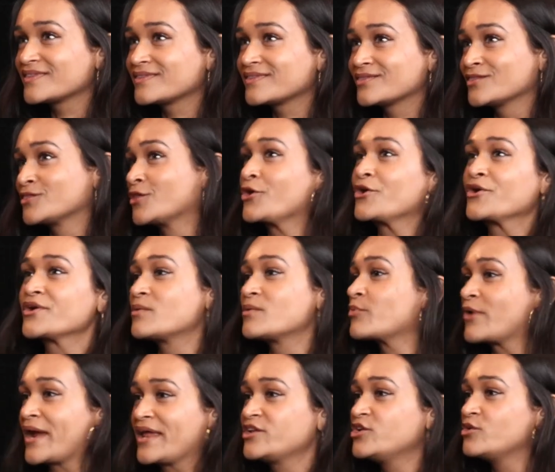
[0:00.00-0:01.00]
learn a
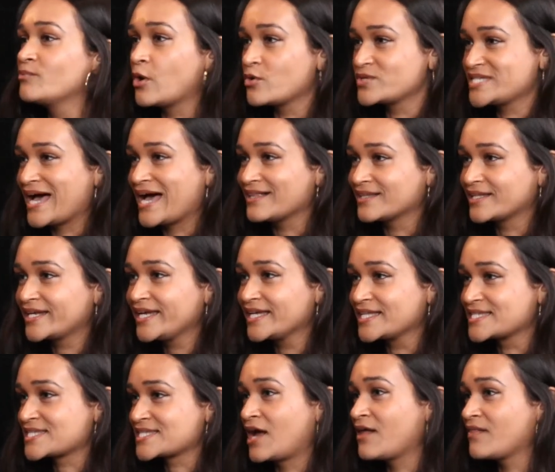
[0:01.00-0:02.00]
brand new modality.
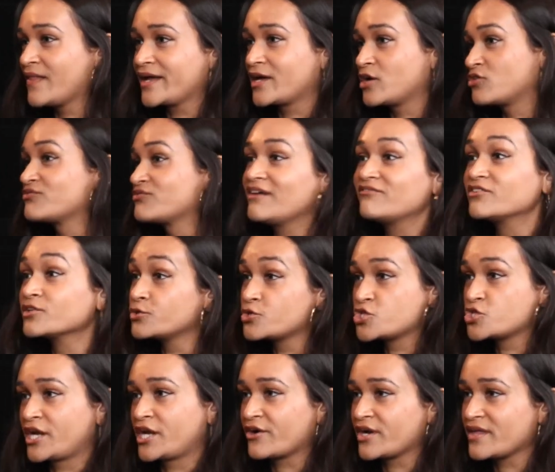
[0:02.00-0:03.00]
It's not like a
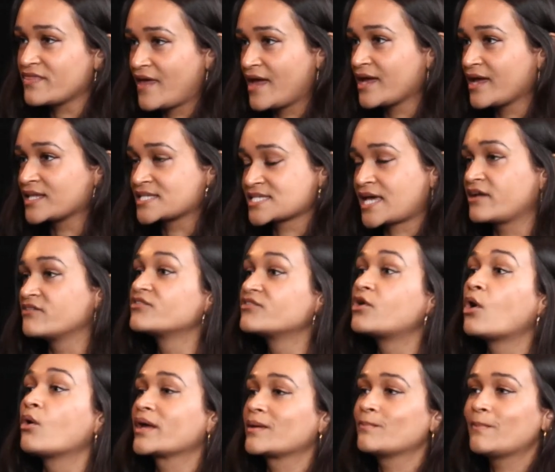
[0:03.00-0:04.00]
revolutionary thing. It's kind of
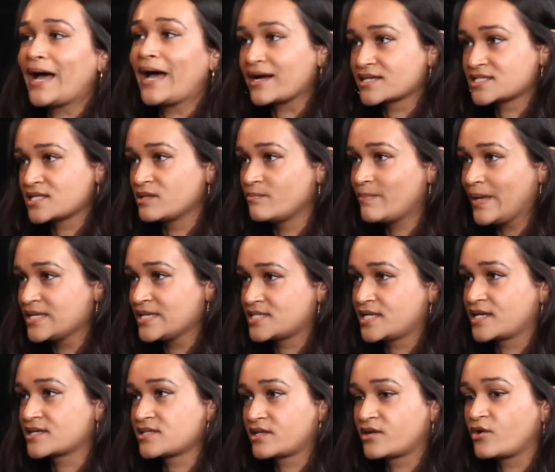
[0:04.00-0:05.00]
going back to the
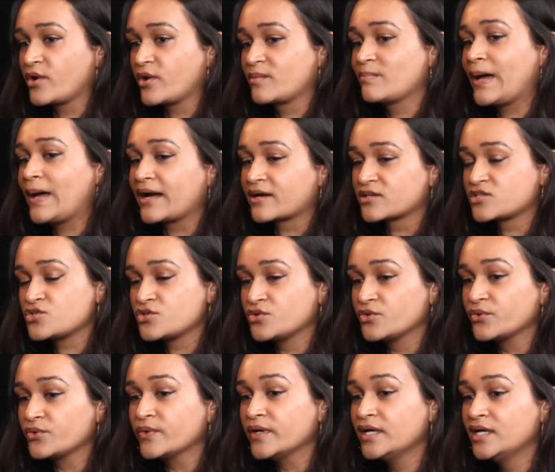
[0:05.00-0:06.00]
basics and going back
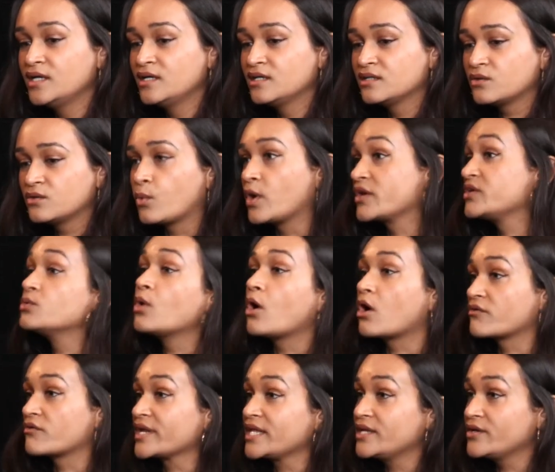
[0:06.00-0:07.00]
to what you
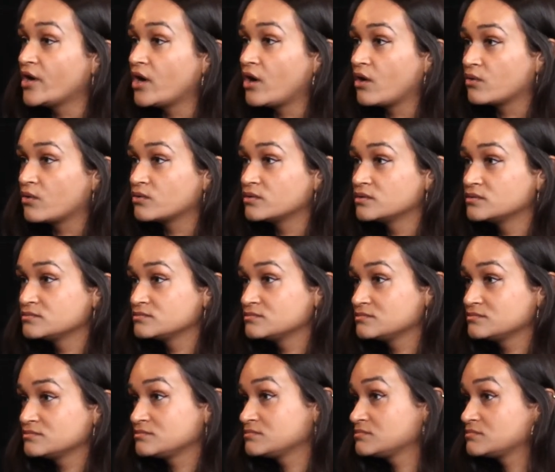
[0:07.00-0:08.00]
already know
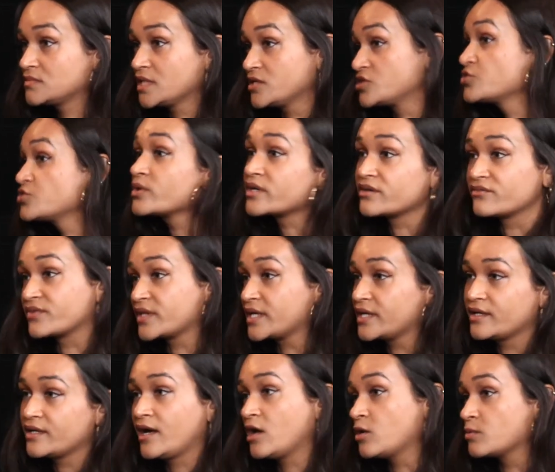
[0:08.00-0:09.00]

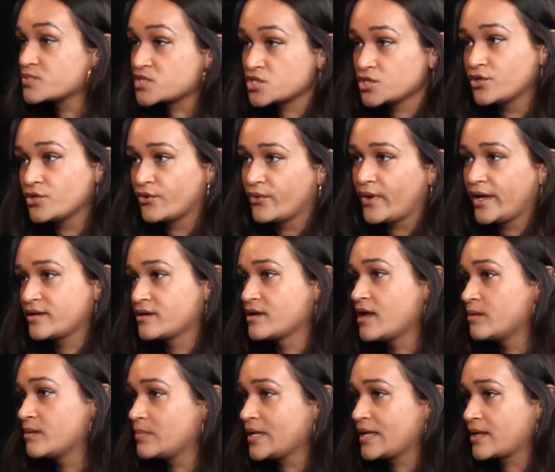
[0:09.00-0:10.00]
intuitively helps you,
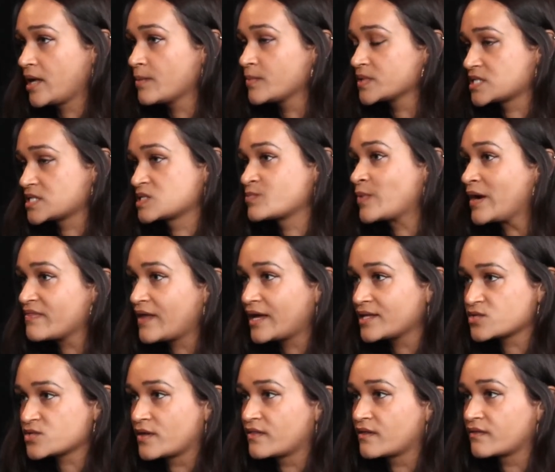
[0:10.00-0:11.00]
and being able to spread
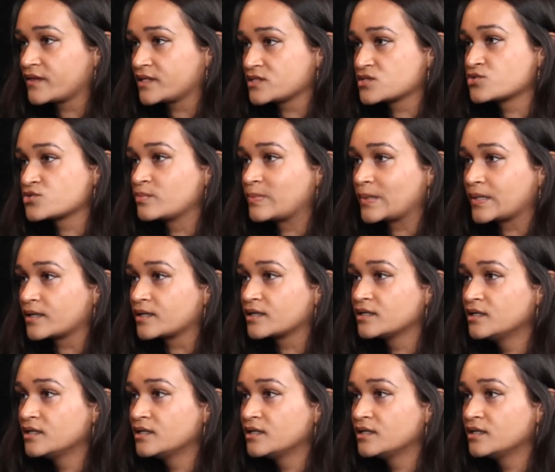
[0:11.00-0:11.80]
that. So I think that's super